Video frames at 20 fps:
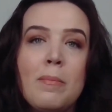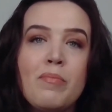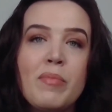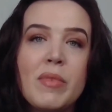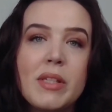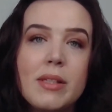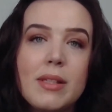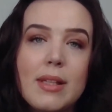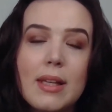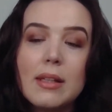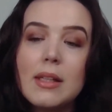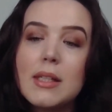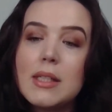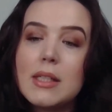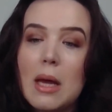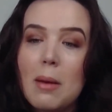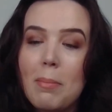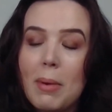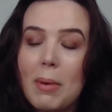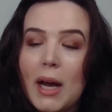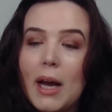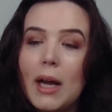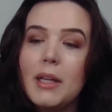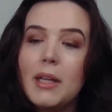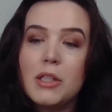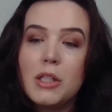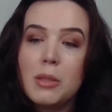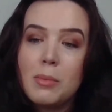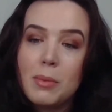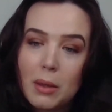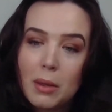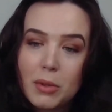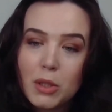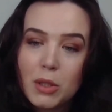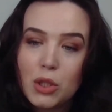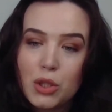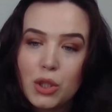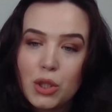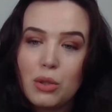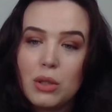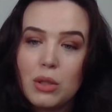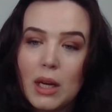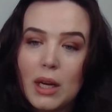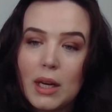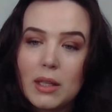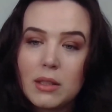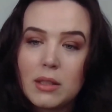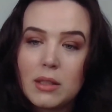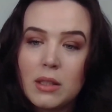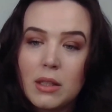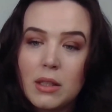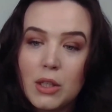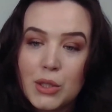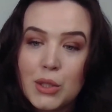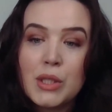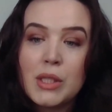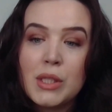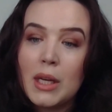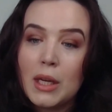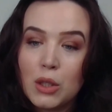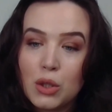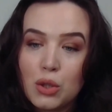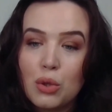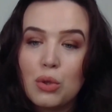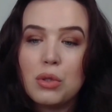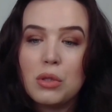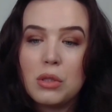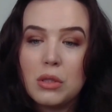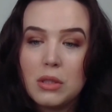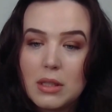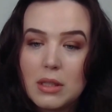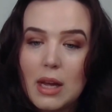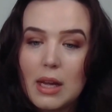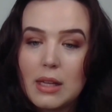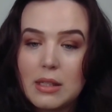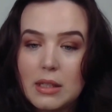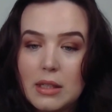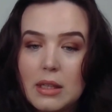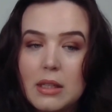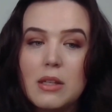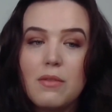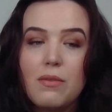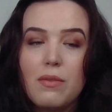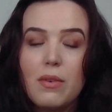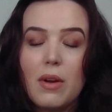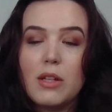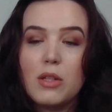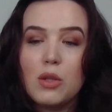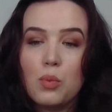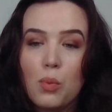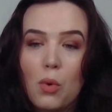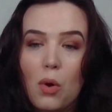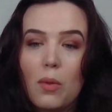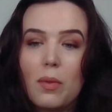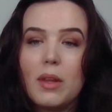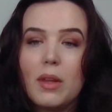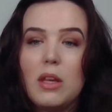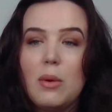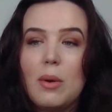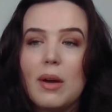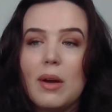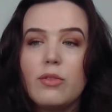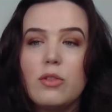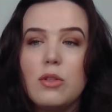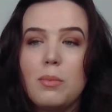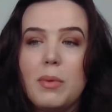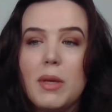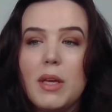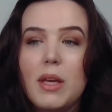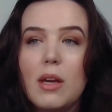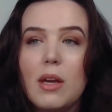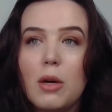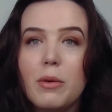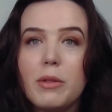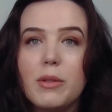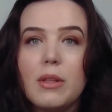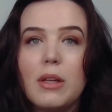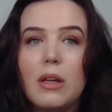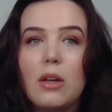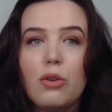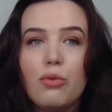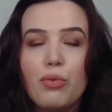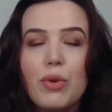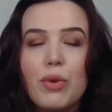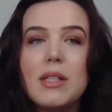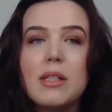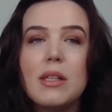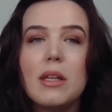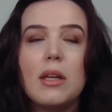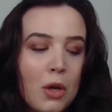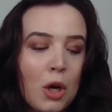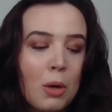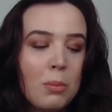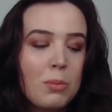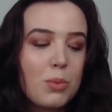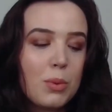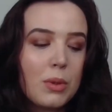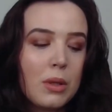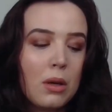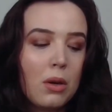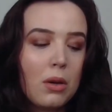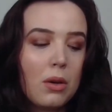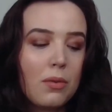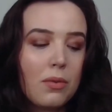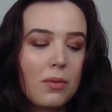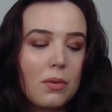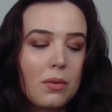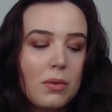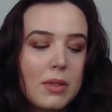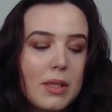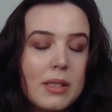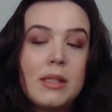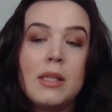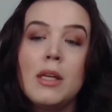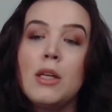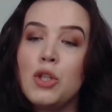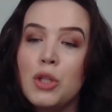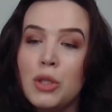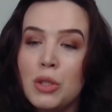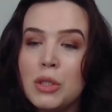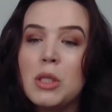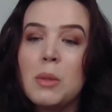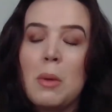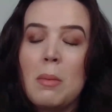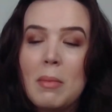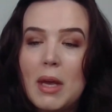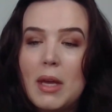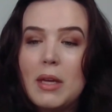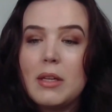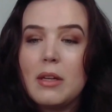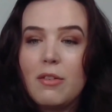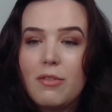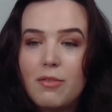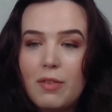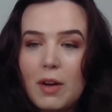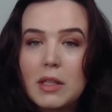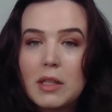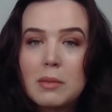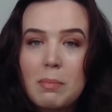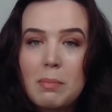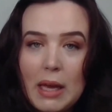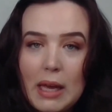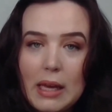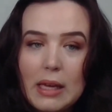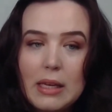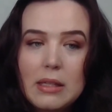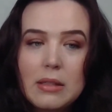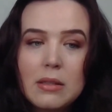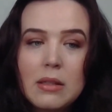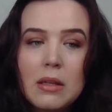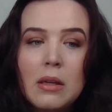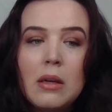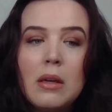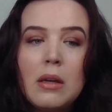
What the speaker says: skill set behind it to be able to do that, because it's an exhausting task and it's a one that you have to be. It comes with a lot of risk and it comes with a lot of decisions to be made at a fast pace.